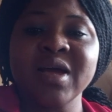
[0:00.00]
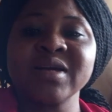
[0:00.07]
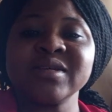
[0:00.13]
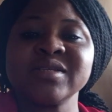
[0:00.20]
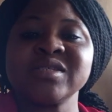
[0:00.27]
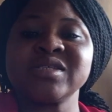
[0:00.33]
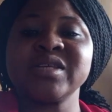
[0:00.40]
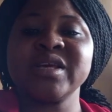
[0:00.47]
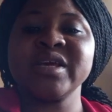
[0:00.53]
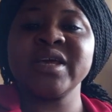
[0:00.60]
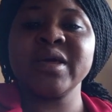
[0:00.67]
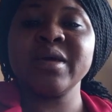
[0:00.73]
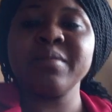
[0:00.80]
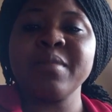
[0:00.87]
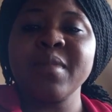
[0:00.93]
as
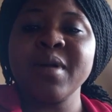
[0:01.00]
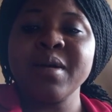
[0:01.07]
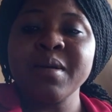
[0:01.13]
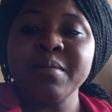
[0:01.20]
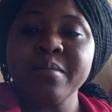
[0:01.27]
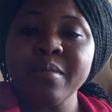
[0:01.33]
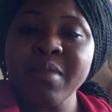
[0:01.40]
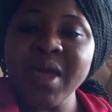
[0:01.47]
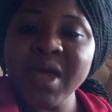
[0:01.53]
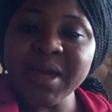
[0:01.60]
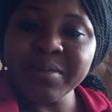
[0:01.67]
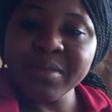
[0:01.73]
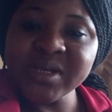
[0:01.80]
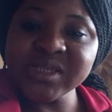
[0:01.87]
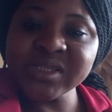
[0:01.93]
they
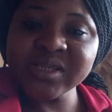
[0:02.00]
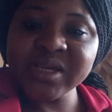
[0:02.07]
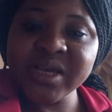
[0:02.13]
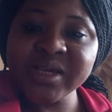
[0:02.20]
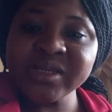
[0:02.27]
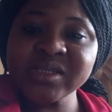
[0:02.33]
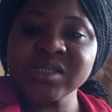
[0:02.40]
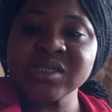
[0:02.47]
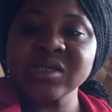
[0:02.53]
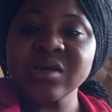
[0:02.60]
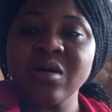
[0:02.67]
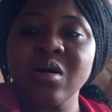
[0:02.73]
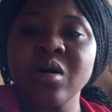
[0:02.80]
make mistakes